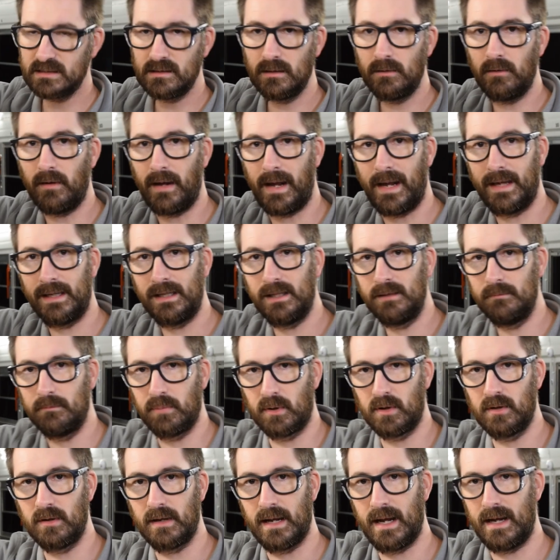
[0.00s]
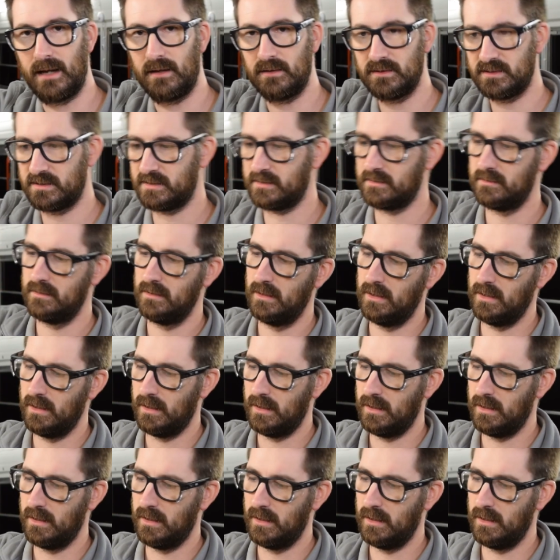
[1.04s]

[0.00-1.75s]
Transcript: little hanging birdhouse,